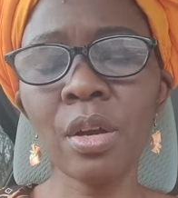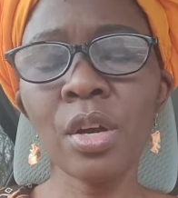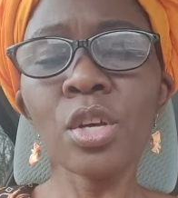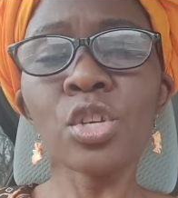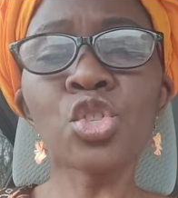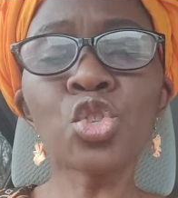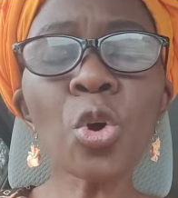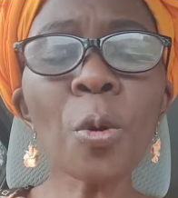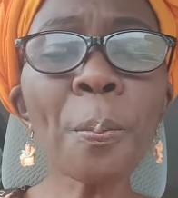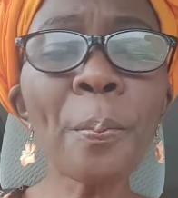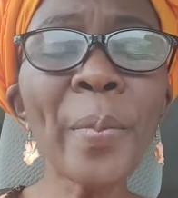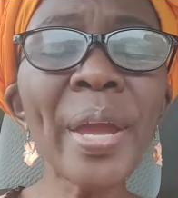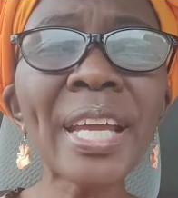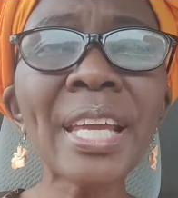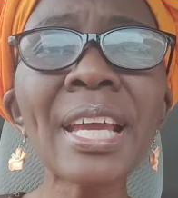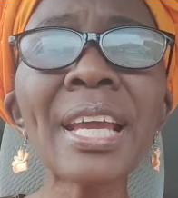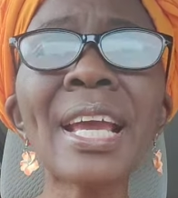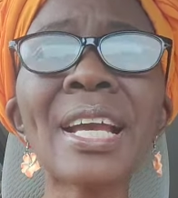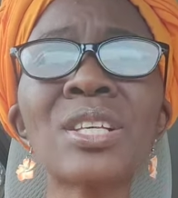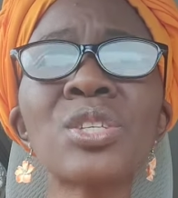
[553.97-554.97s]
Stop
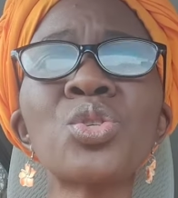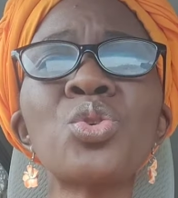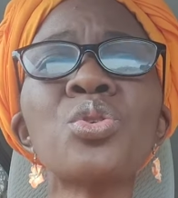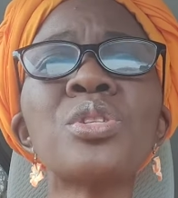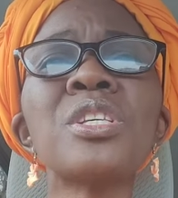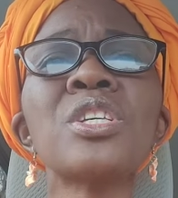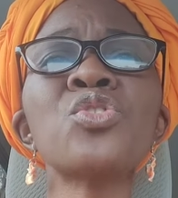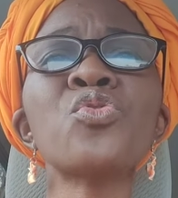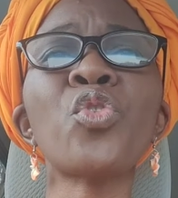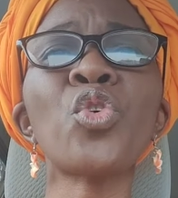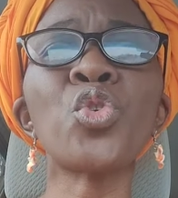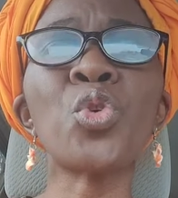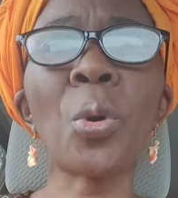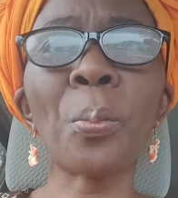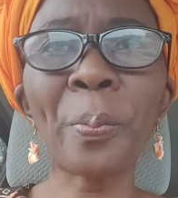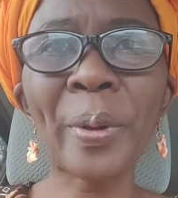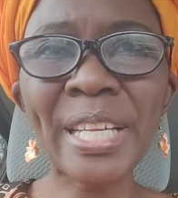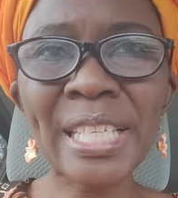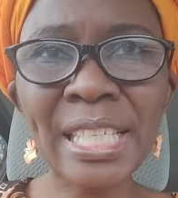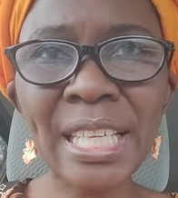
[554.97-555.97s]
making excuses for
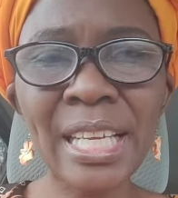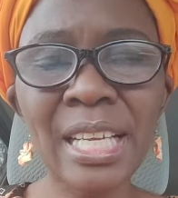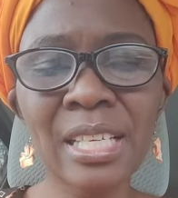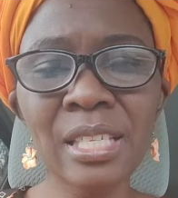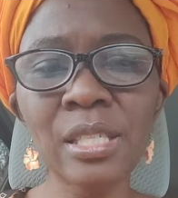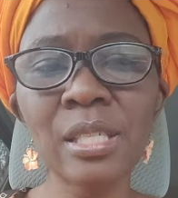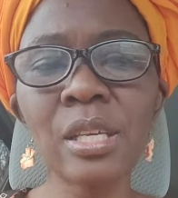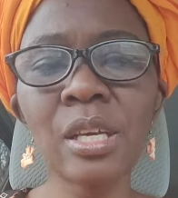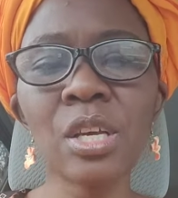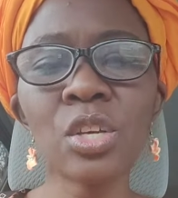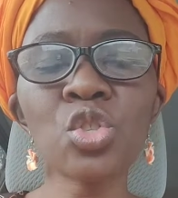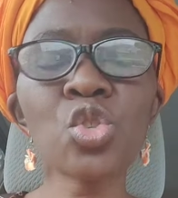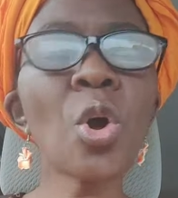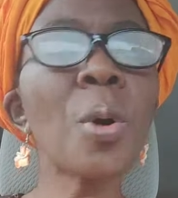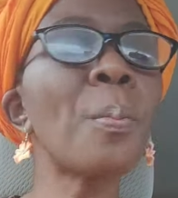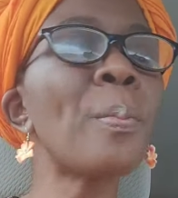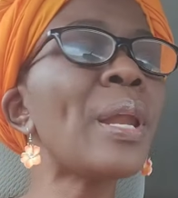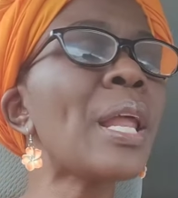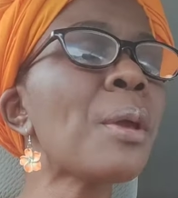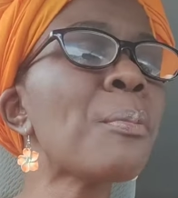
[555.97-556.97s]
your pettiness.
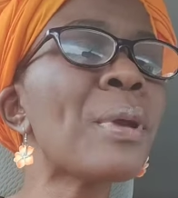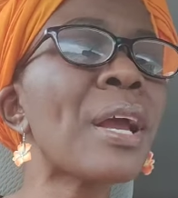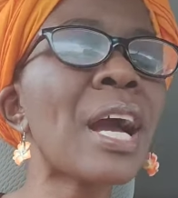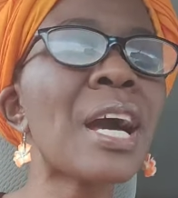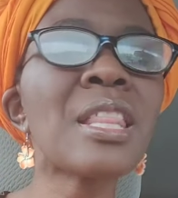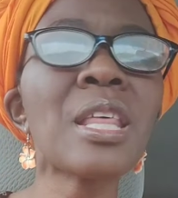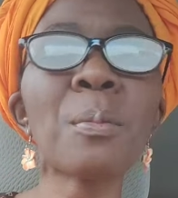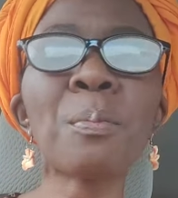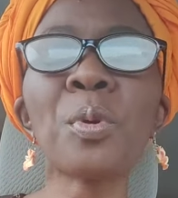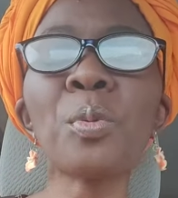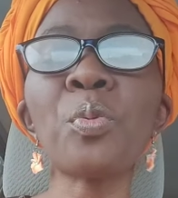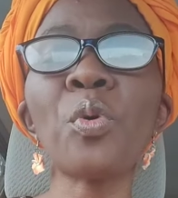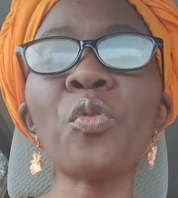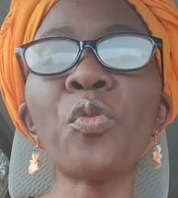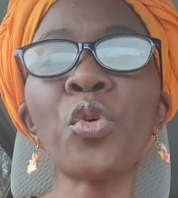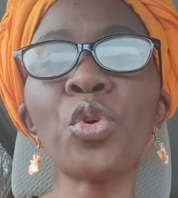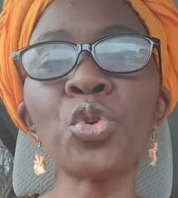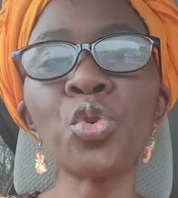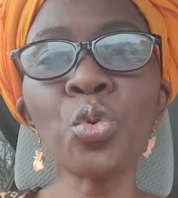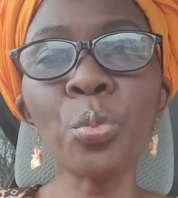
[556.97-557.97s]
Stop blaming other people
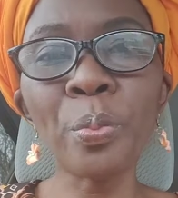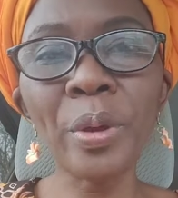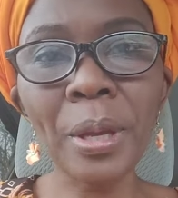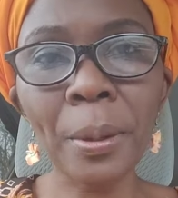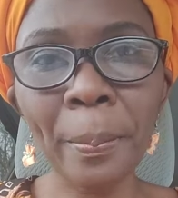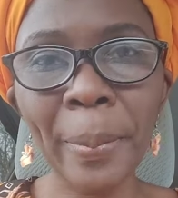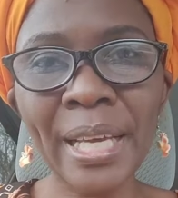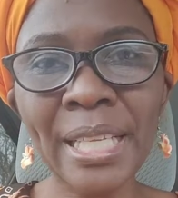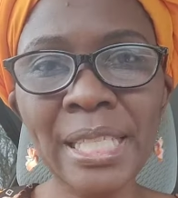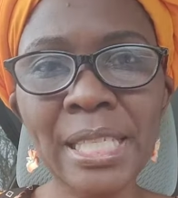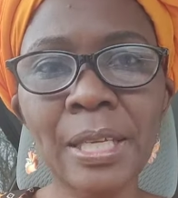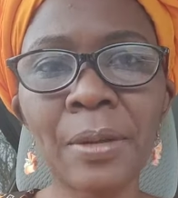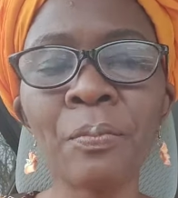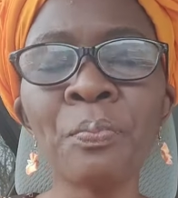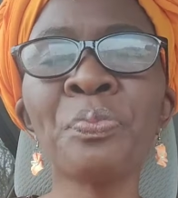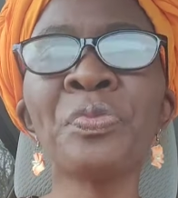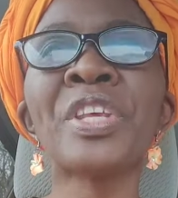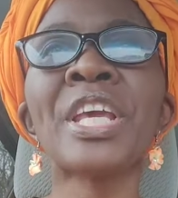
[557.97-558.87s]
for you being petty.